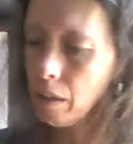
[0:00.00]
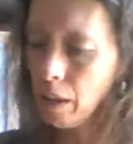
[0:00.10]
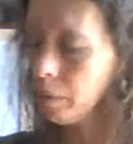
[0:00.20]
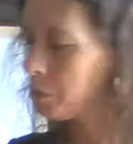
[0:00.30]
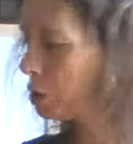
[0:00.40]

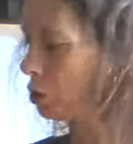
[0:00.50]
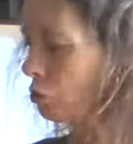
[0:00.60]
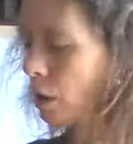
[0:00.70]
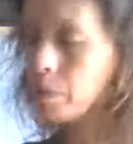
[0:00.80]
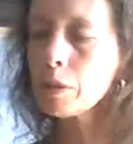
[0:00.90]
I'm just
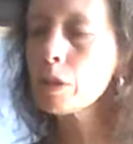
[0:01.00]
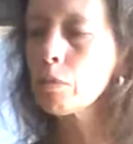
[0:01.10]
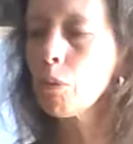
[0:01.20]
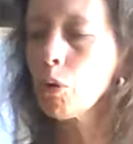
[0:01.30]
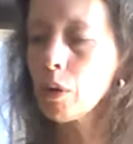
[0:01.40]
dropping some
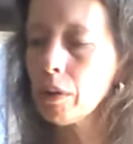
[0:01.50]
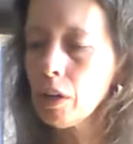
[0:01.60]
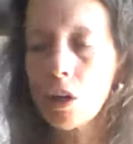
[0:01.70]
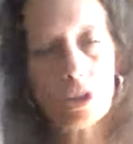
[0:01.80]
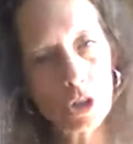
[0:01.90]
more in there.
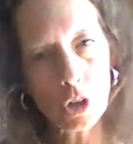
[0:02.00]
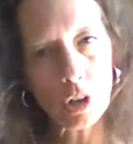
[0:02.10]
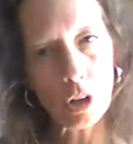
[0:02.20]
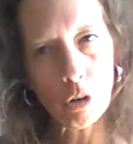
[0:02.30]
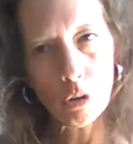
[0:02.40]
I'll show you.
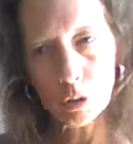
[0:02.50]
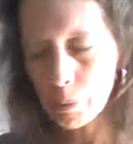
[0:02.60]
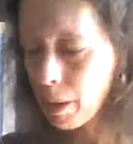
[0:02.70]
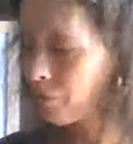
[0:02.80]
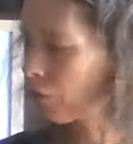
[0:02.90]
I'll hold them
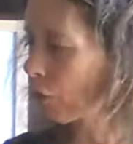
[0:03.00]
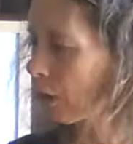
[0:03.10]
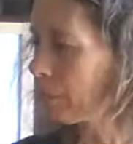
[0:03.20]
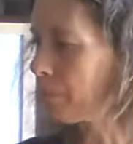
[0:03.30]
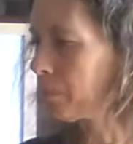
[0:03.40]
up for
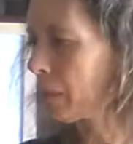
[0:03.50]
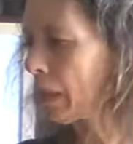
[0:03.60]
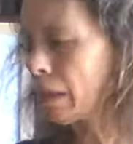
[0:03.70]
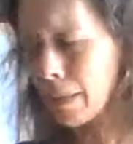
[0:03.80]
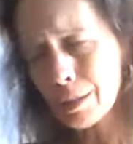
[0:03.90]
you.
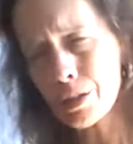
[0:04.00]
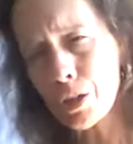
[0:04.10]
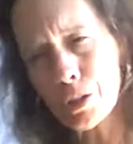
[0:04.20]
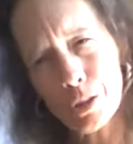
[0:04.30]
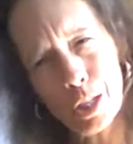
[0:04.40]
That's
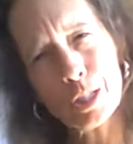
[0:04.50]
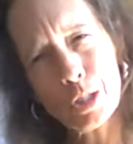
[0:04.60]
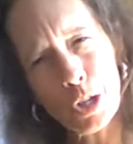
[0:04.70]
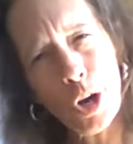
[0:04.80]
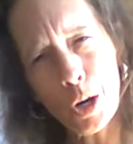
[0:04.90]

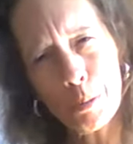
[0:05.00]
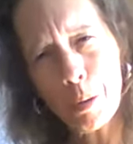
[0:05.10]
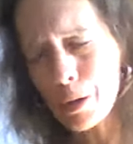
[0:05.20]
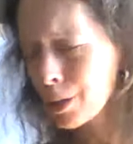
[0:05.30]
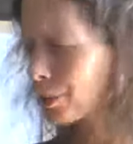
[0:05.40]
the hard
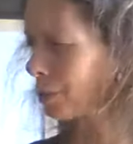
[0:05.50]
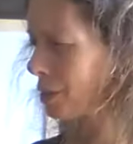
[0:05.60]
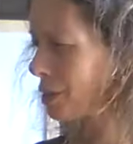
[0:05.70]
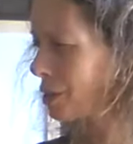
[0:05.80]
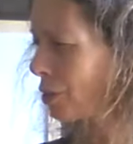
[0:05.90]
part of doing
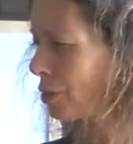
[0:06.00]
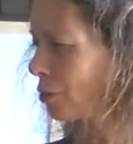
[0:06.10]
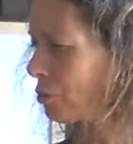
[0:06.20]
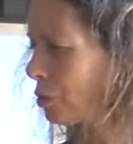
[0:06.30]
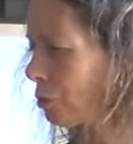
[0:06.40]
this on
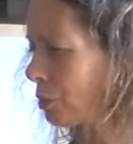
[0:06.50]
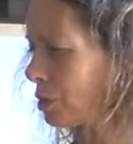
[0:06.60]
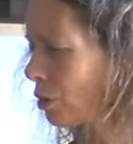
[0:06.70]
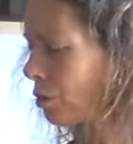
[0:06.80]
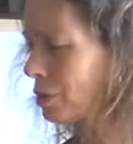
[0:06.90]
YouTube. It's
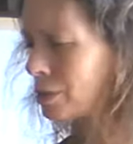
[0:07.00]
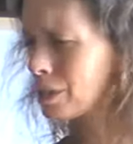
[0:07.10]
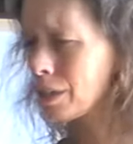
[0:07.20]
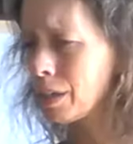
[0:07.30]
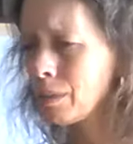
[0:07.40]
hard to
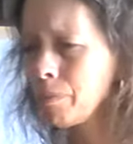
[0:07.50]
see.